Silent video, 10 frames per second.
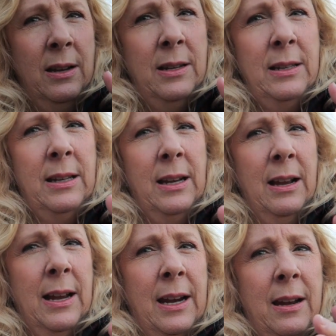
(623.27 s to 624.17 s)

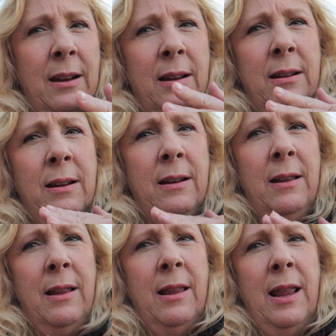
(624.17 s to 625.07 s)
sitting like
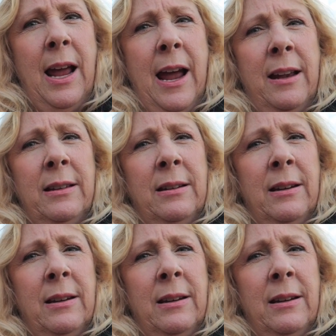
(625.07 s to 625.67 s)
that,